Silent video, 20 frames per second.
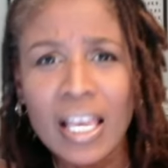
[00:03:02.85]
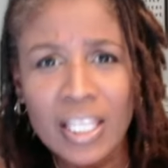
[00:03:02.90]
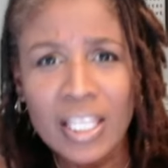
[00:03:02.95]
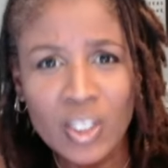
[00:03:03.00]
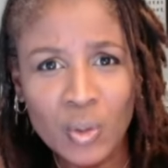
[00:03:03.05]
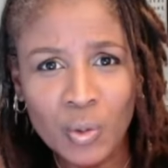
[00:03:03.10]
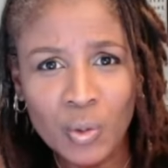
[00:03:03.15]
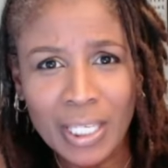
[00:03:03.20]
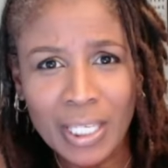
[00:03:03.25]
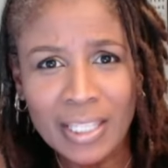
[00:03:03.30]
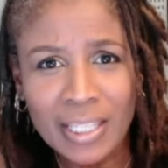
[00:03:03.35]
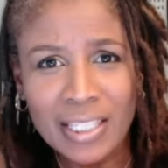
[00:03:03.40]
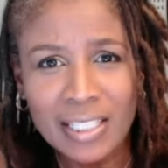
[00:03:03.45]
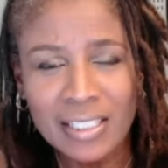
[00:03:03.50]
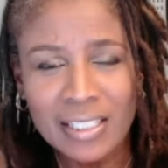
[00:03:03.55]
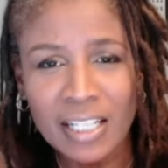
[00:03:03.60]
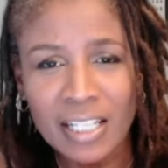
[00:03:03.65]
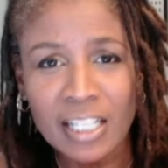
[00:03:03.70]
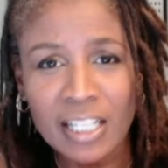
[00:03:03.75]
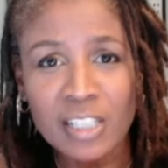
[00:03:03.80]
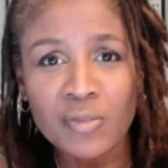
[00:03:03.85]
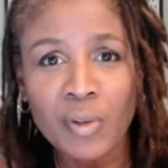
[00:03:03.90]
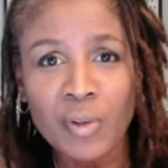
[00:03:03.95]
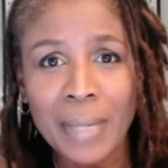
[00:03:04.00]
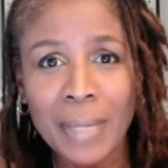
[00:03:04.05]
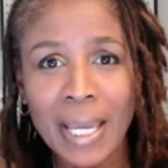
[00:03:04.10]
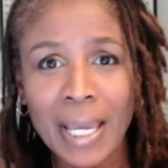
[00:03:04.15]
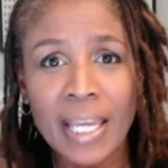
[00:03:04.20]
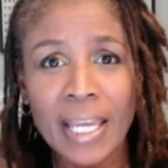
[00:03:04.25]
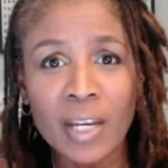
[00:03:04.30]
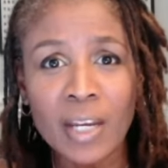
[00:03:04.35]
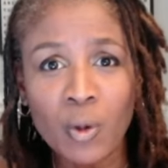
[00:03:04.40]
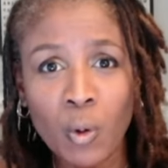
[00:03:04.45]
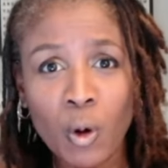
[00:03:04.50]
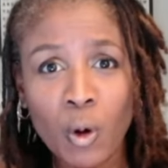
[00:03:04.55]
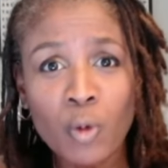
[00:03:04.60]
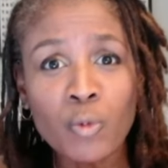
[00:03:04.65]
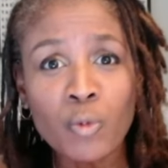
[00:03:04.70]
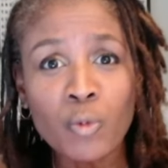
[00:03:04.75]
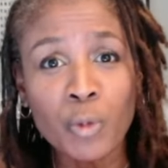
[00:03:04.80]
You get this text from a
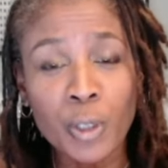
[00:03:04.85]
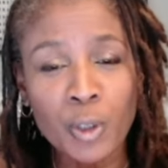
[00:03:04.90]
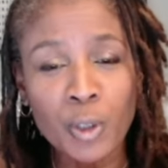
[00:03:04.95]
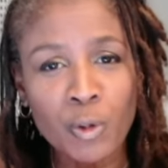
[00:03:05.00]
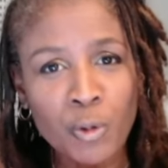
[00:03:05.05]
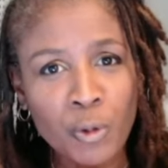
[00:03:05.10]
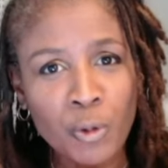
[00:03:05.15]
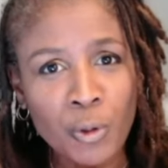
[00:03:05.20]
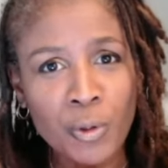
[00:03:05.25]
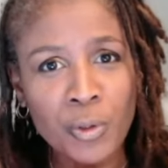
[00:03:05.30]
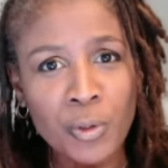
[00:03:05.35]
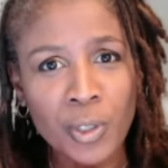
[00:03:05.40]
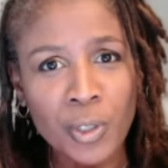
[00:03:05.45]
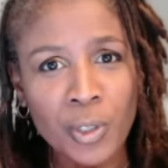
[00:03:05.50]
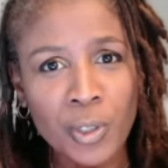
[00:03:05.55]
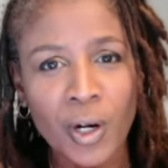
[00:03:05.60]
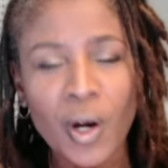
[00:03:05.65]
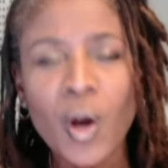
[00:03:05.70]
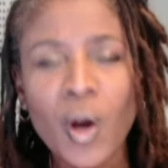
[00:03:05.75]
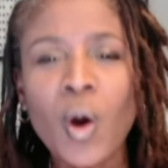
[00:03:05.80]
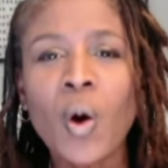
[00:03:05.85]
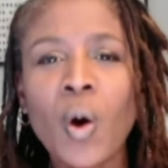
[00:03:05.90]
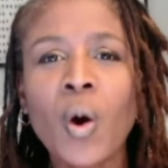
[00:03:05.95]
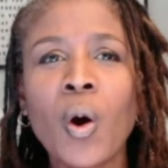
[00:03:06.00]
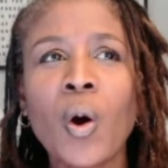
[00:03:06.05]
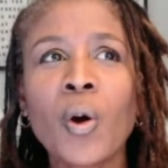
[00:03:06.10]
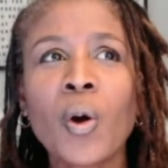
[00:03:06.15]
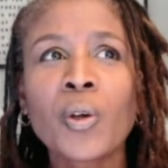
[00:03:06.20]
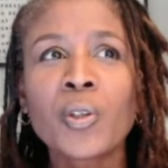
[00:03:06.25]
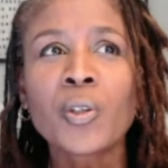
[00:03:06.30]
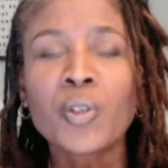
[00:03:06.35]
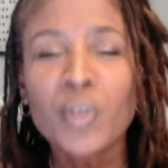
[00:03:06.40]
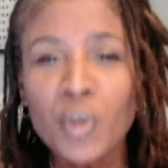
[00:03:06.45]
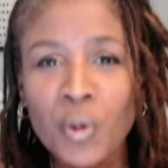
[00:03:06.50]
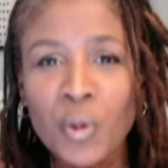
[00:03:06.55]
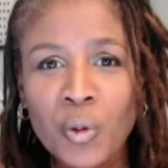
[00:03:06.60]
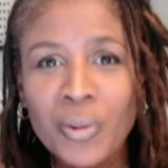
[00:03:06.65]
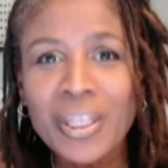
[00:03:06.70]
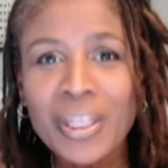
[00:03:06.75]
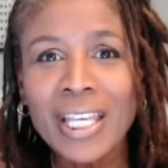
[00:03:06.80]
quote recruiter.
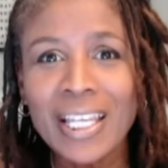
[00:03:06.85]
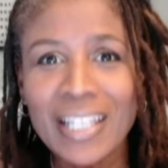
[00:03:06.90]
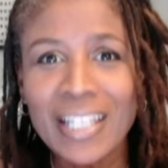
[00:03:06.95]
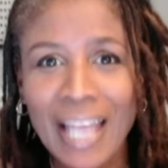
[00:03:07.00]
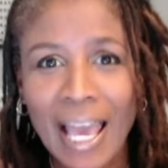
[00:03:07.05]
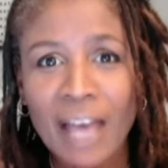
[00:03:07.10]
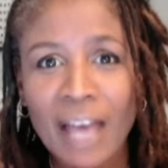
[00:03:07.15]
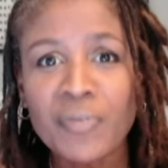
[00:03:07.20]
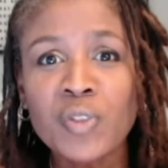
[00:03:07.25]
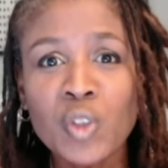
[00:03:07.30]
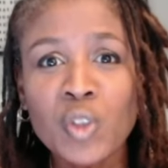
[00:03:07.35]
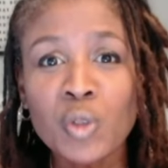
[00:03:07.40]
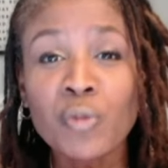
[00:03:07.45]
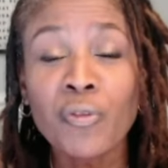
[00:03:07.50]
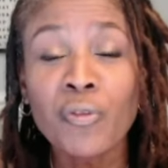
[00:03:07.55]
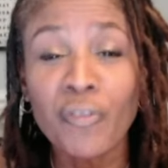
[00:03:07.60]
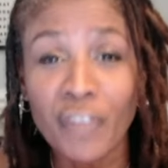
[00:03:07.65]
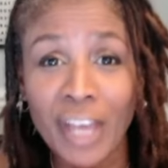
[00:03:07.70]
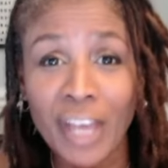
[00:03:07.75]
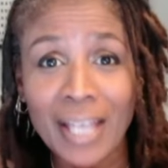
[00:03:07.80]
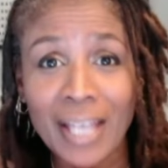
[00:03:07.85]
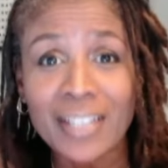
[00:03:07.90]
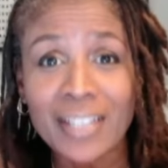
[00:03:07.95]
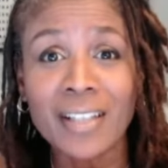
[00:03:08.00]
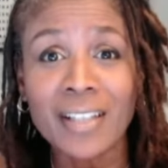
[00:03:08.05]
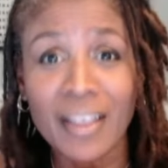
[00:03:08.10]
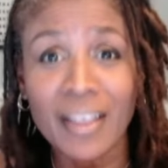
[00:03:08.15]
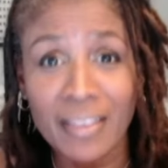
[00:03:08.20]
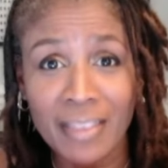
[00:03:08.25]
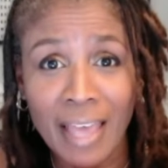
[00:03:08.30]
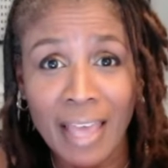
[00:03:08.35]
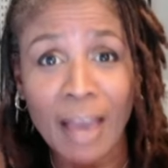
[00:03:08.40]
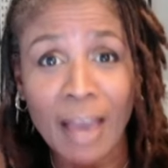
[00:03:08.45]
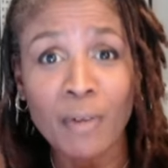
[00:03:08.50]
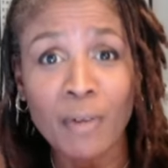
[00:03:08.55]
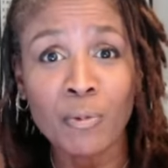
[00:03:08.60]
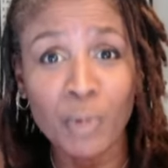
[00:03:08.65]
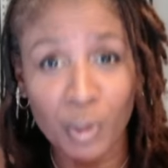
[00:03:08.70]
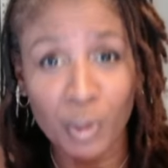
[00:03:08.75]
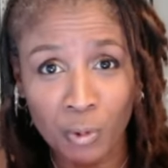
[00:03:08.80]
You then have to vet that
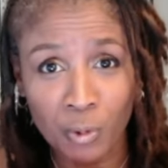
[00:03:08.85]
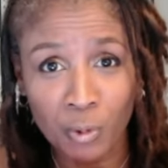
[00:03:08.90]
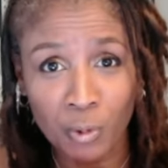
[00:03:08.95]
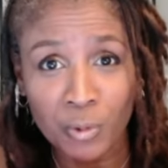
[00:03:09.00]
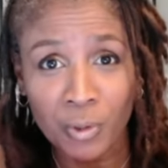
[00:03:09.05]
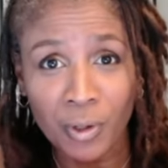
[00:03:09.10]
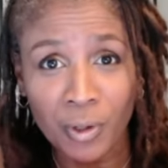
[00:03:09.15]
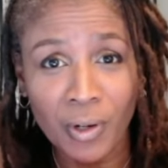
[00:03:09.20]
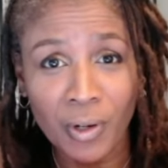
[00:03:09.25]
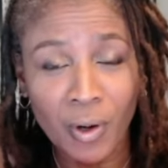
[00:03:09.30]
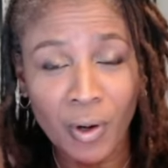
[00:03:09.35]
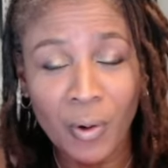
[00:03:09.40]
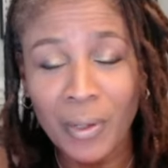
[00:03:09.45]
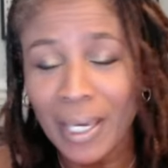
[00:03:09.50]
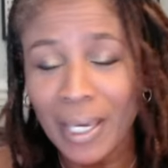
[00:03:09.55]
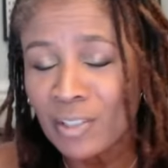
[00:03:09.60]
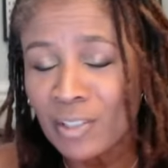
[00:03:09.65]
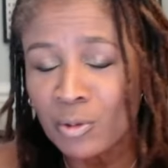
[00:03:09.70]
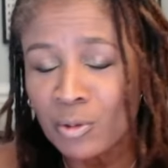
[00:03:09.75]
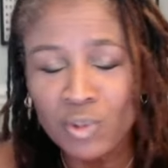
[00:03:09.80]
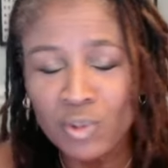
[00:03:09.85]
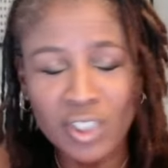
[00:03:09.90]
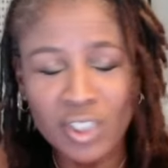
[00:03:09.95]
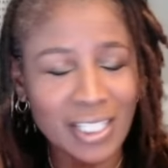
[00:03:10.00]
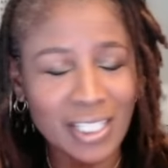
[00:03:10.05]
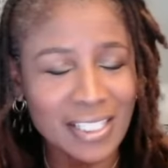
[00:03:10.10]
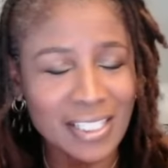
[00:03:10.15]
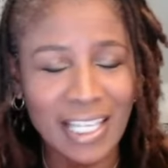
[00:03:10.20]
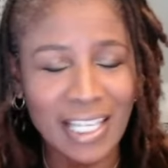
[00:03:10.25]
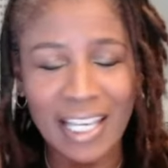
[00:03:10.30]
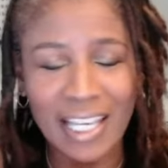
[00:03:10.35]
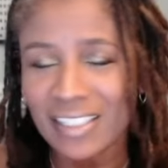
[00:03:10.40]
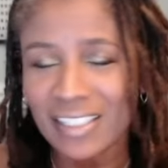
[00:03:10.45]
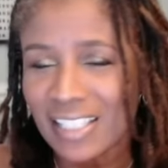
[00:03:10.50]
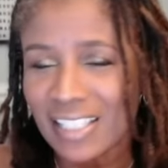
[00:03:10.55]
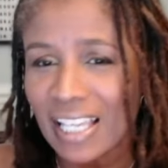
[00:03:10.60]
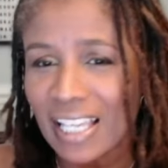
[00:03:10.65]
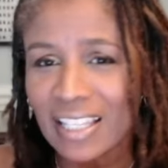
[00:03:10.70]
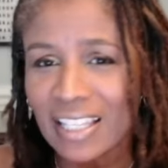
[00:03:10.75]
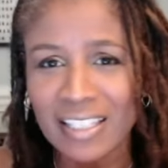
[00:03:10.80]
recruiter. Okay. You just can't
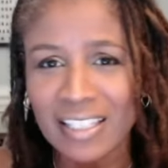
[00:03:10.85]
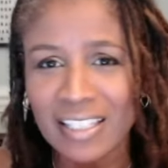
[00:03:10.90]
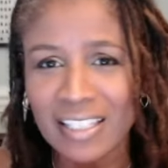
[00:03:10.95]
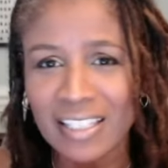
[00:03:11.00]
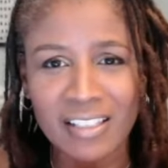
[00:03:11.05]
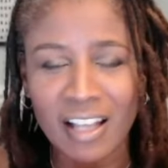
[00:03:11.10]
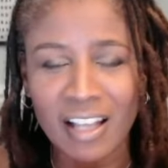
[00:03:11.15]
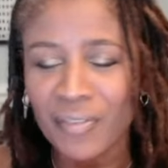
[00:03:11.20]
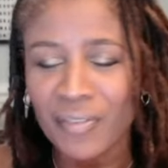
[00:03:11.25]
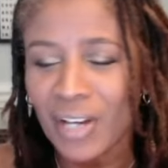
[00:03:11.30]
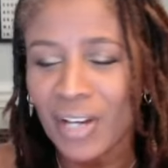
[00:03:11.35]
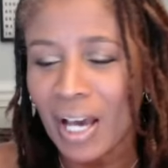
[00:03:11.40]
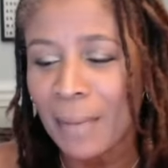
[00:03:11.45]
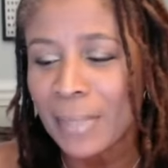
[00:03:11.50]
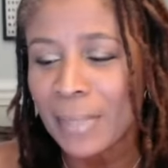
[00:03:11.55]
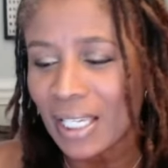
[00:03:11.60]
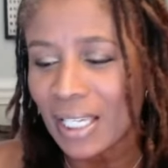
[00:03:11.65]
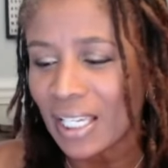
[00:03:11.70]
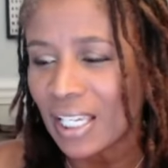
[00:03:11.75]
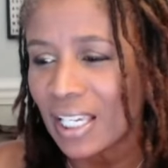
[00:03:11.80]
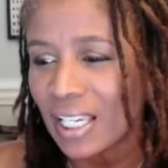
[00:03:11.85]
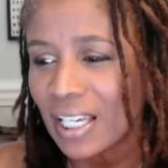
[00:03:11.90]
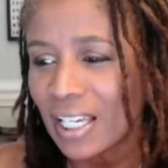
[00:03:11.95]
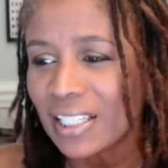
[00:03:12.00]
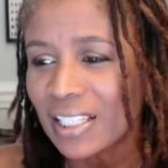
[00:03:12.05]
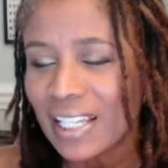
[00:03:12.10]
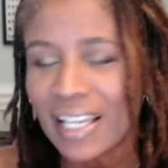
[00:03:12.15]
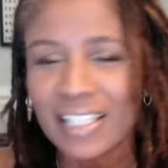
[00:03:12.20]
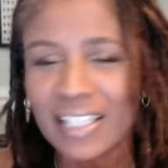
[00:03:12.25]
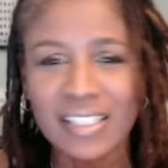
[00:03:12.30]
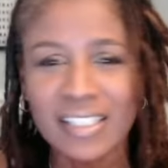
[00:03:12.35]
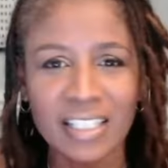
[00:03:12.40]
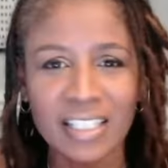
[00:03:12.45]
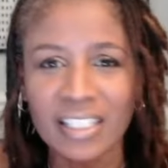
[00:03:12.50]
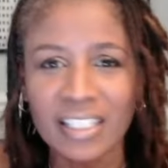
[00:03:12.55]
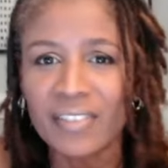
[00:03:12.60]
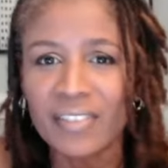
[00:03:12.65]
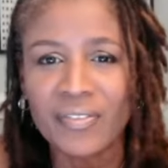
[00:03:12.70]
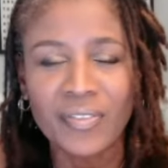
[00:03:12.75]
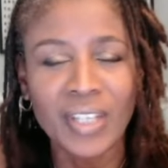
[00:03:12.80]
take this stuff coming in as
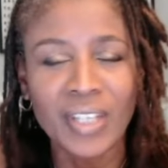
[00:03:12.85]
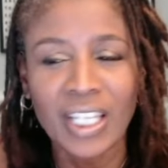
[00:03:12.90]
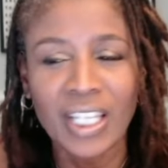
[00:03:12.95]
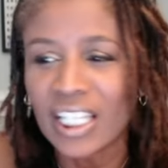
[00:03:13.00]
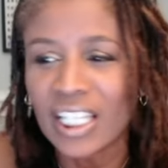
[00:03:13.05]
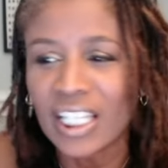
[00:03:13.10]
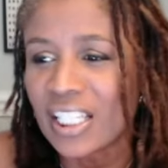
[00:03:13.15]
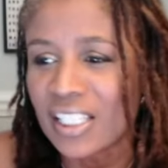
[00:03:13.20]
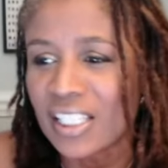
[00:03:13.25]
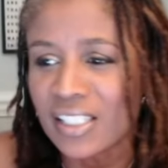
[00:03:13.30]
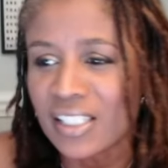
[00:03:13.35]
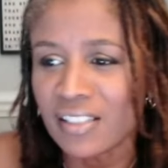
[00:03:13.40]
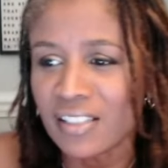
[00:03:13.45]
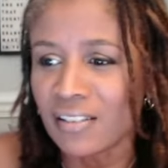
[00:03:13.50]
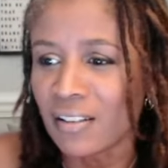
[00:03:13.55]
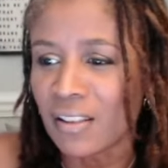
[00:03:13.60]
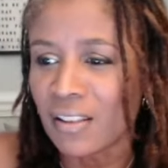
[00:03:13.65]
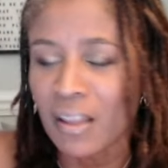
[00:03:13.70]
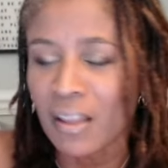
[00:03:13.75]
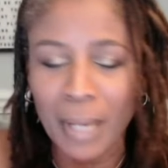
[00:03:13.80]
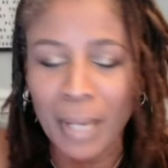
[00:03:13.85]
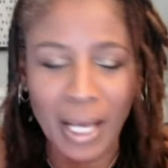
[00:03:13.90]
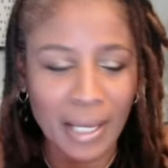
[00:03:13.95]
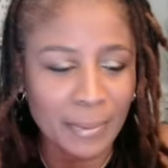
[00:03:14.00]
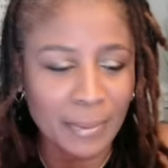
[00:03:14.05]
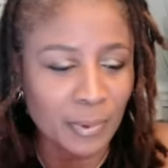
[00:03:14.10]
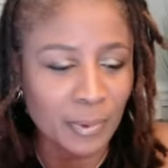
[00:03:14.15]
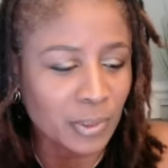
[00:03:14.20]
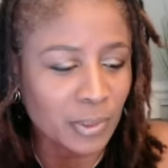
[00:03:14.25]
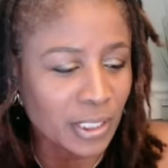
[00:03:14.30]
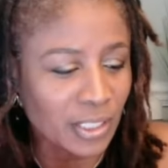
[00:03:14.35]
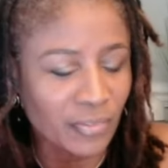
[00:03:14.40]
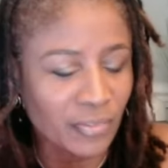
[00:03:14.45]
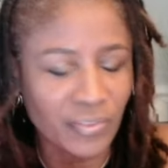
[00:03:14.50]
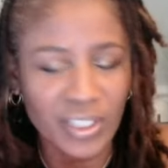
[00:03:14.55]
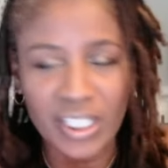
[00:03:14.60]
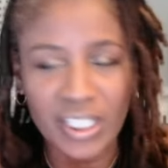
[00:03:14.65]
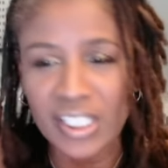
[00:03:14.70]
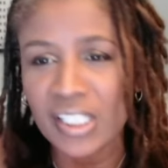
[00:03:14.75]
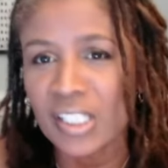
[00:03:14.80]
if it's the Bible, if
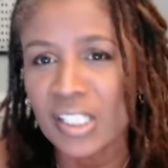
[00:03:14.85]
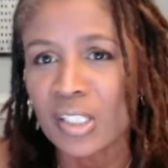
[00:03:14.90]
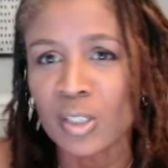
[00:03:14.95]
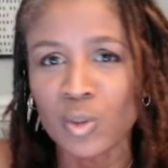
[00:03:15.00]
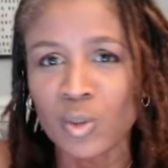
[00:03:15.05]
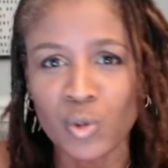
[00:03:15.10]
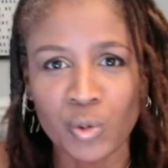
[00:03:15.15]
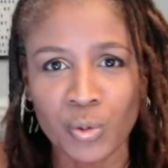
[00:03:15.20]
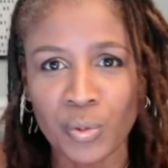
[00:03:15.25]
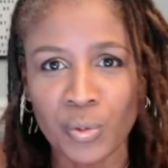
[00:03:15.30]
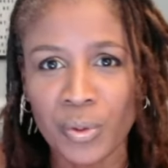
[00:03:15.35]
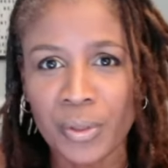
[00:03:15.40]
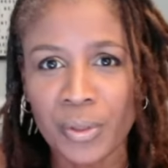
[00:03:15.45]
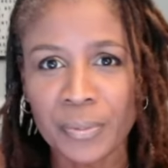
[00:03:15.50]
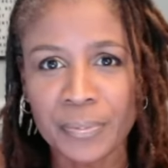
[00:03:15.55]
it's the truth.